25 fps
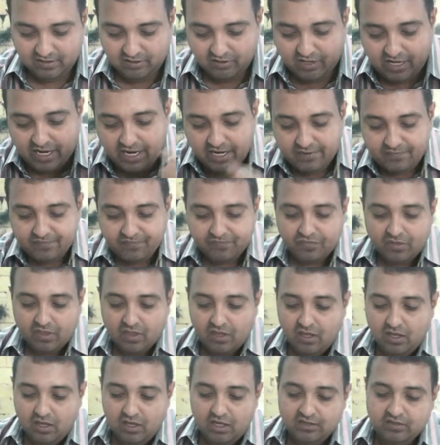Okay,
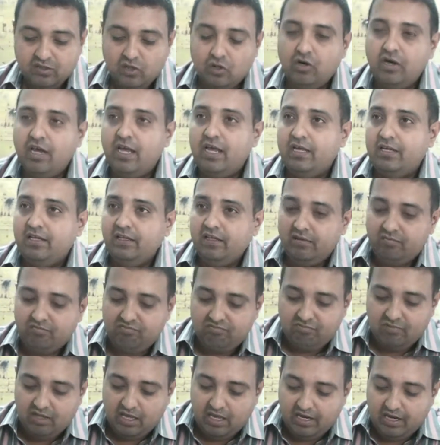so and
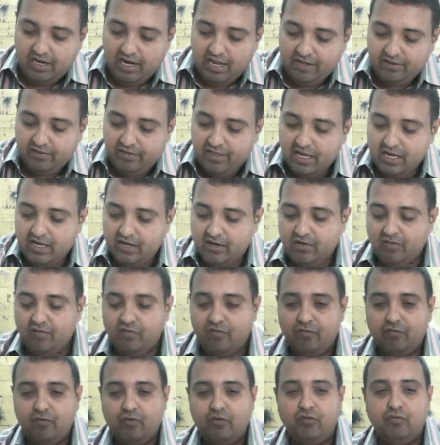then
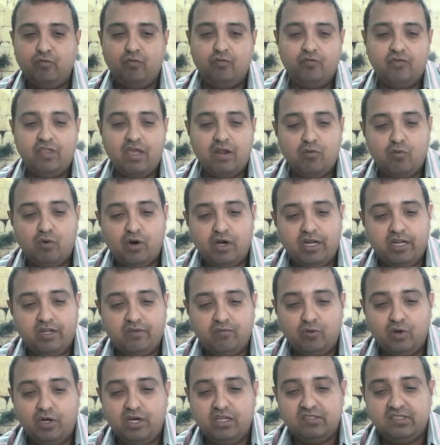
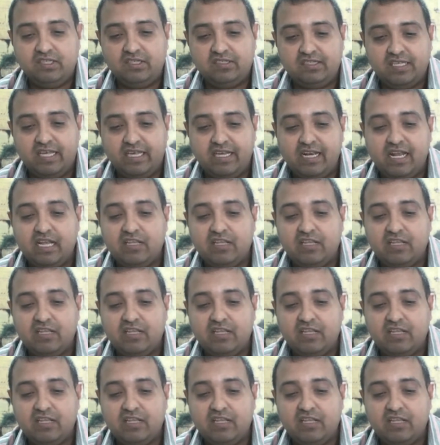what does he say?